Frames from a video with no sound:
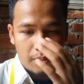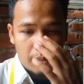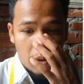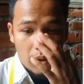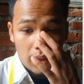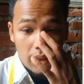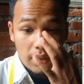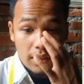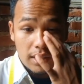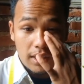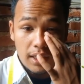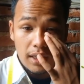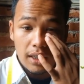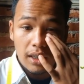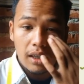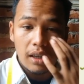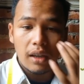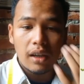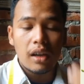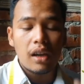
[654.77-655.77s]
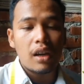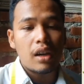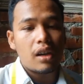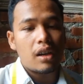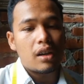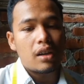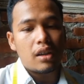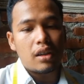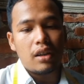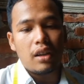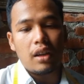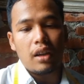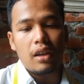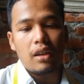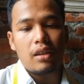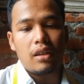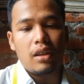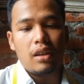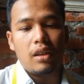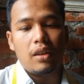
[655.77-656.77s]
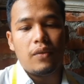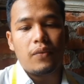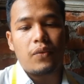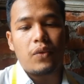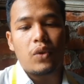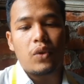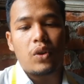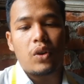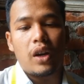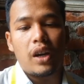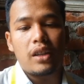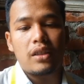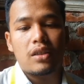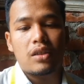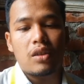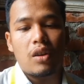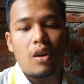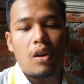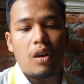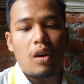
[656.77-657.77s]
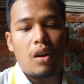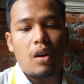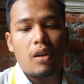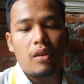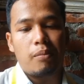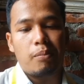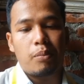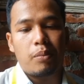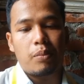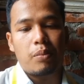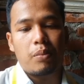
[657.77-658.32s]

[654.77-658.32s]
Point C, the influence on